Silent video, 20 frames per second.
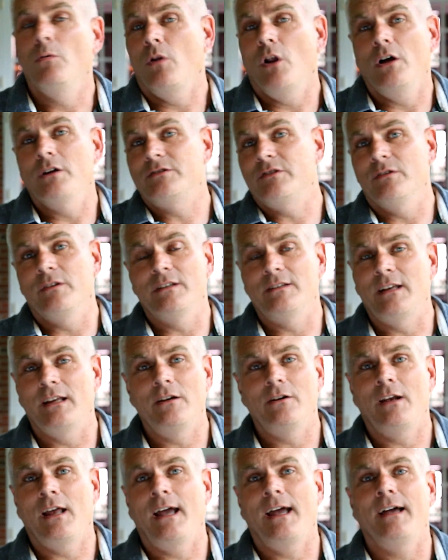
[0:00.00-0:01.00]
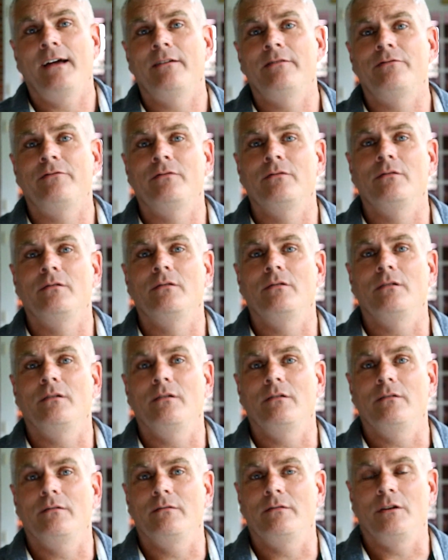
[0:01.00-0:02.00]
We will also continue to have
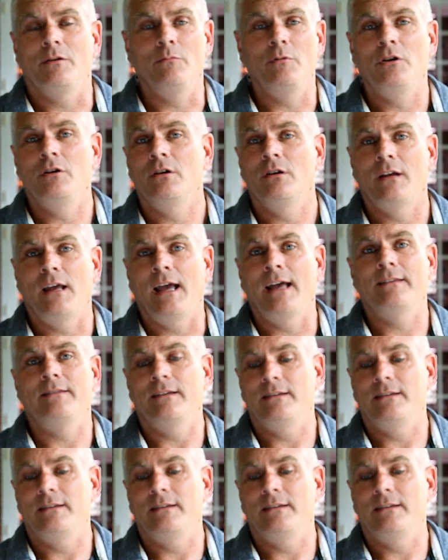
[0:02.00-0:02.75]
communion